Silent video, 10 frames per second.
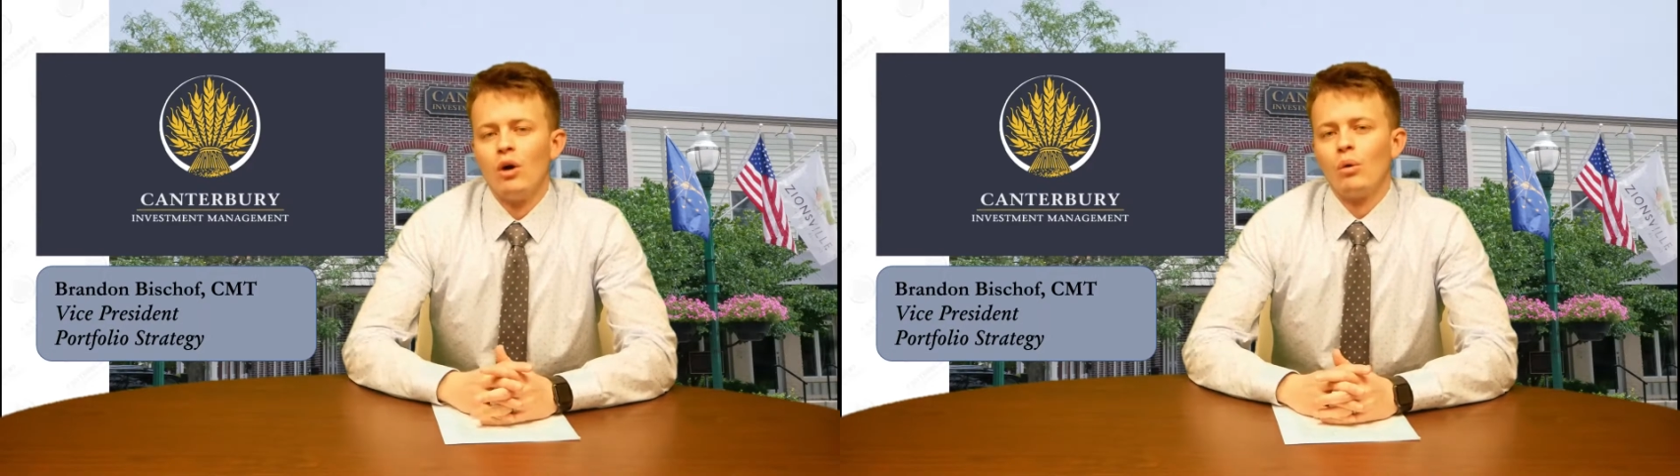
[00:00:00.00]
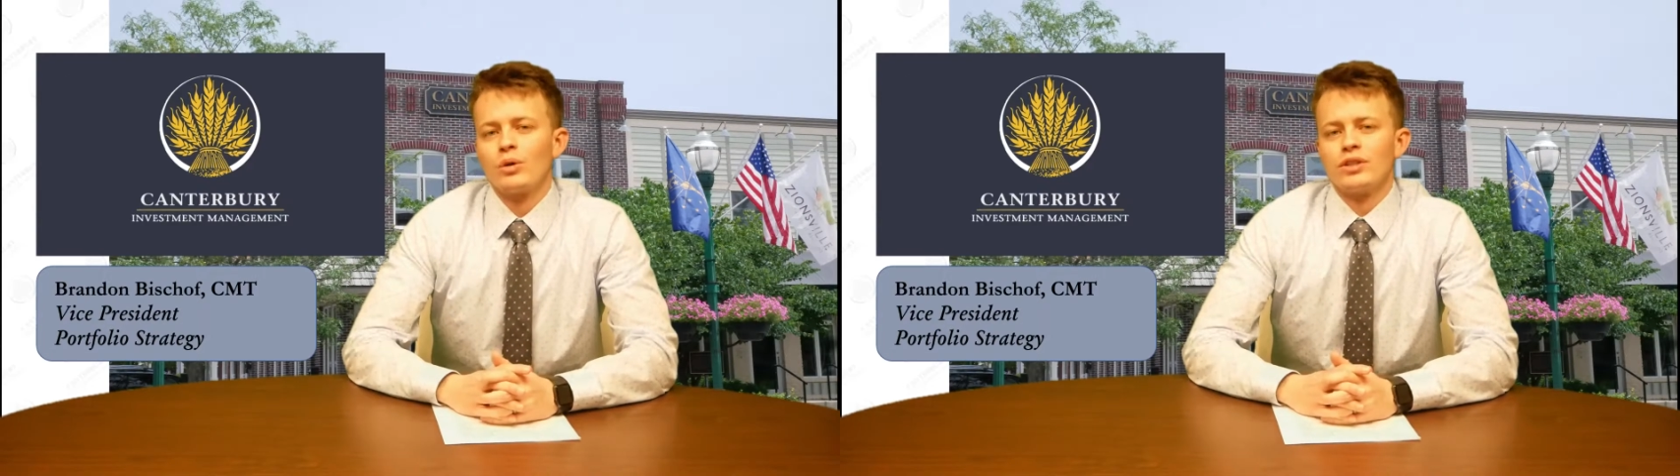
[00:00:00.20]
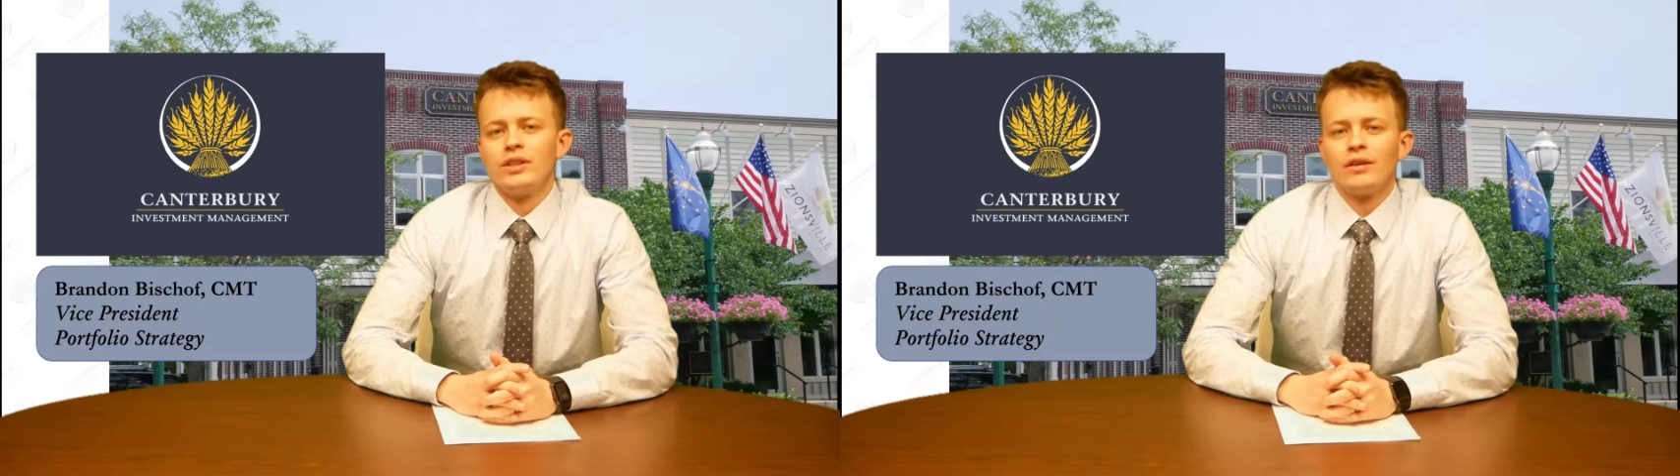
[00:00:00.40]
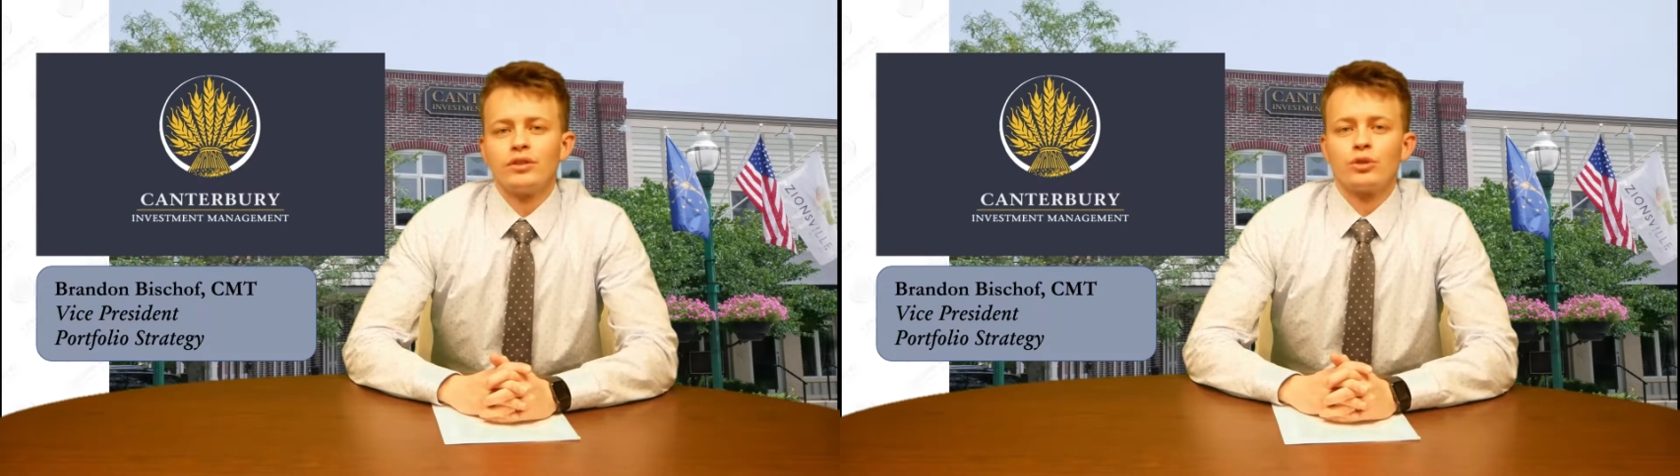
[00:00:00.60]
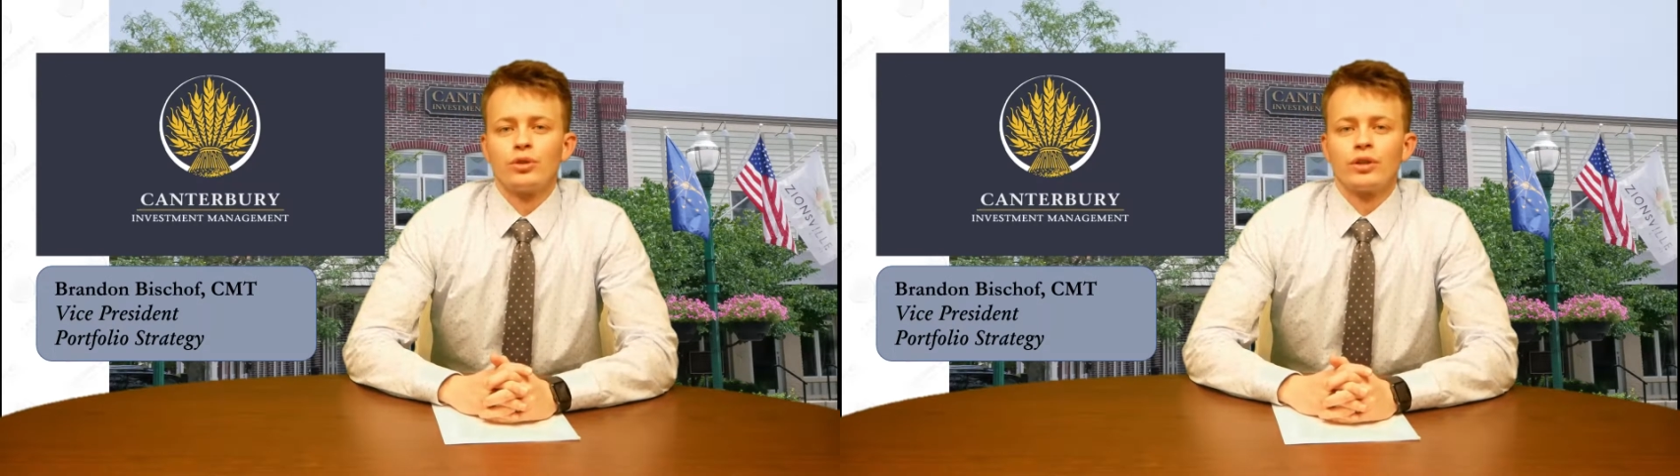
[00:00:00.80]
was enough
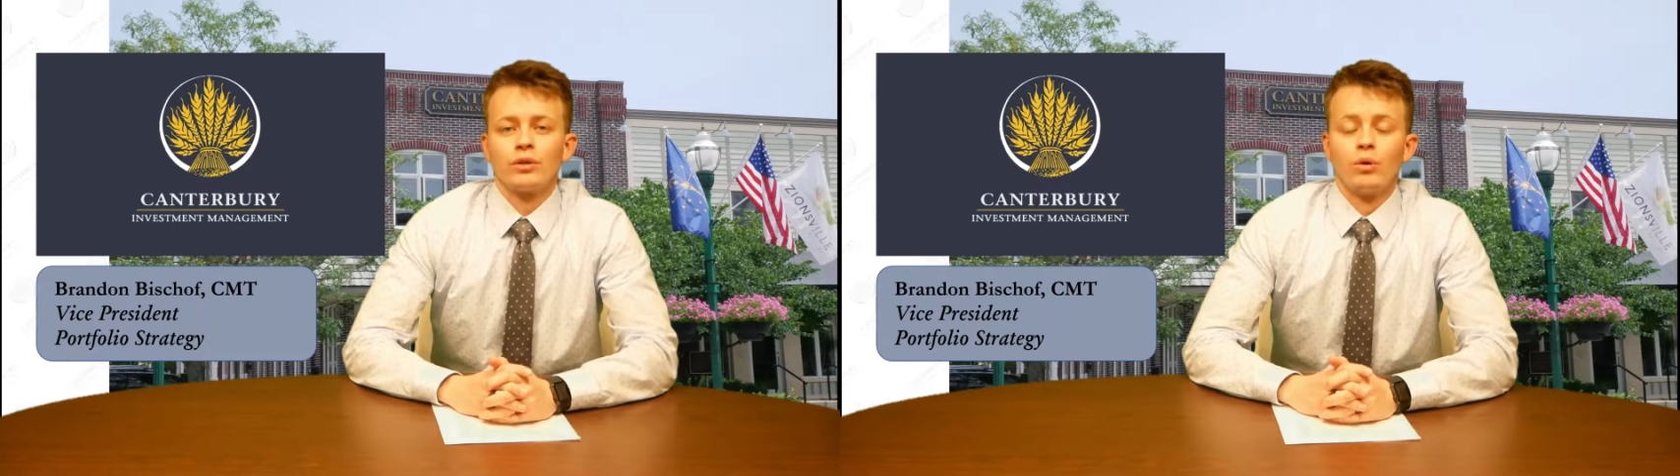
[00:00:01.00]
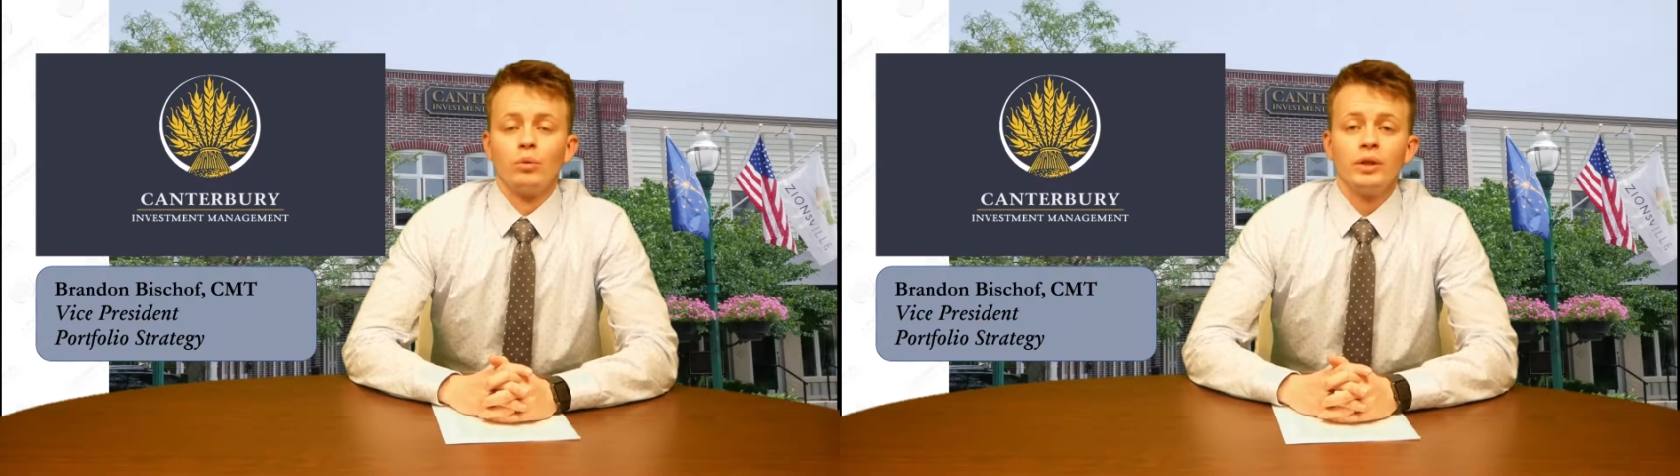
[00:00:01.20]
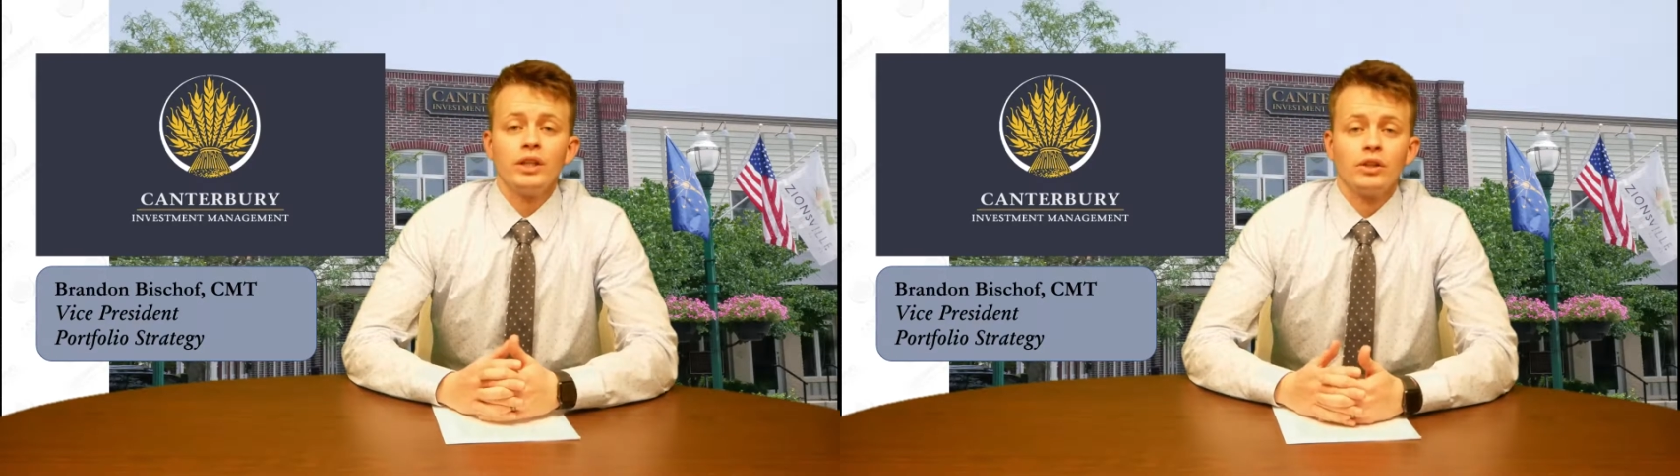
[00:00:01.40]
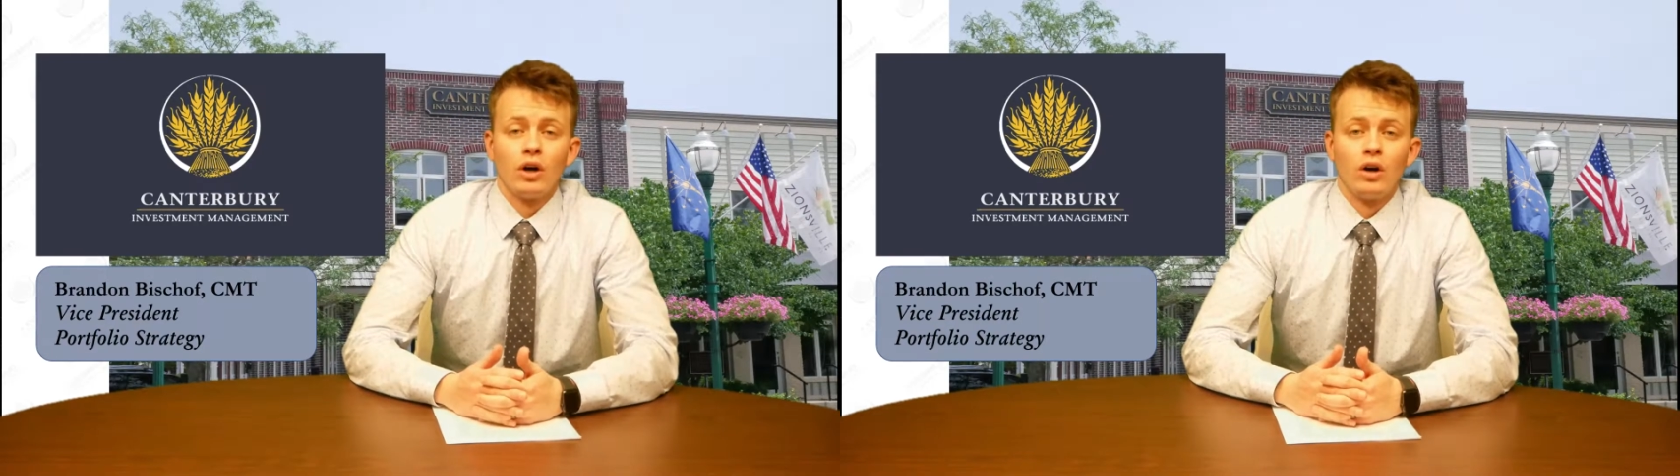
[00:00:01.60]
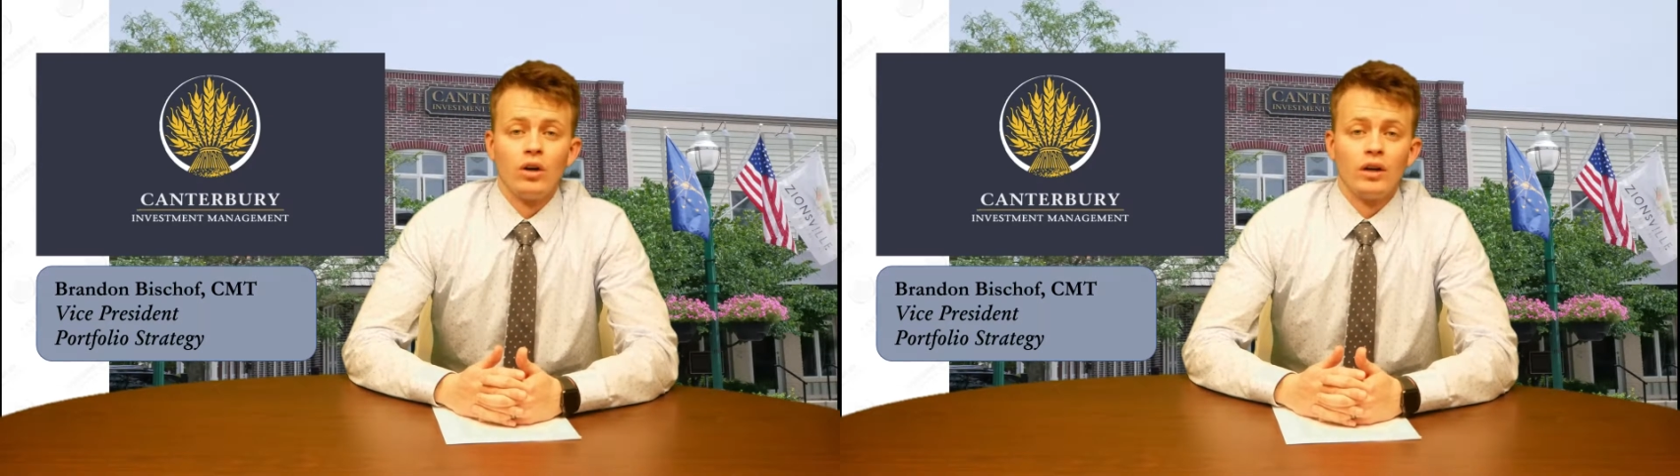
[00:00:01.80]
to trigger what we
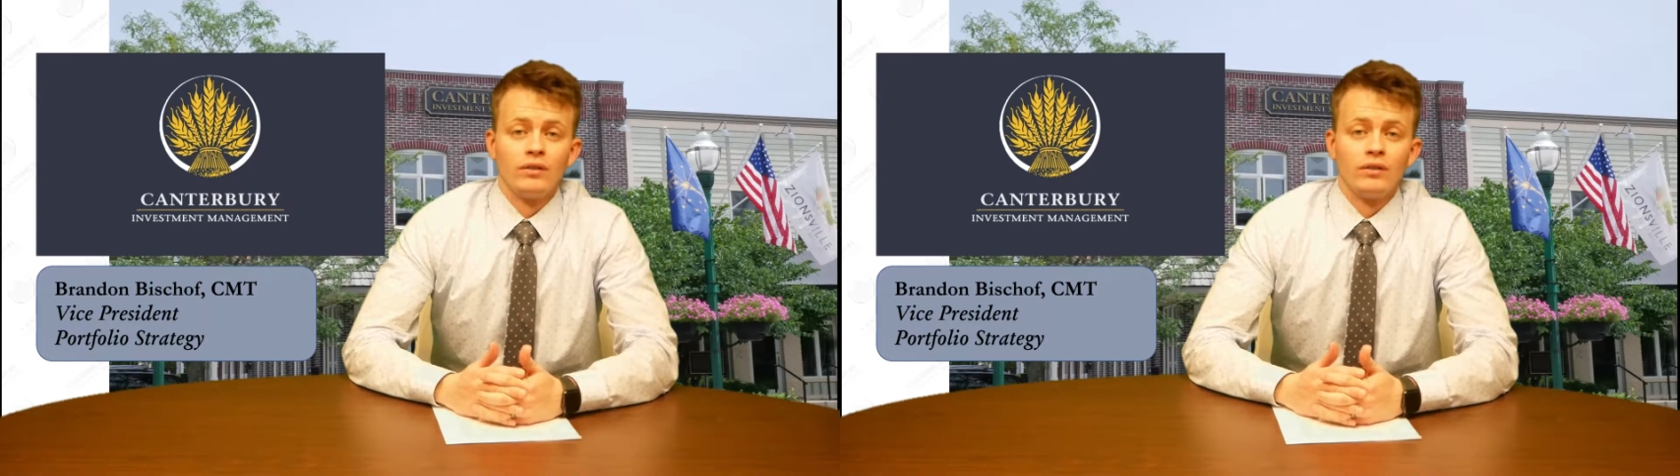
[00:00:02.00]
call a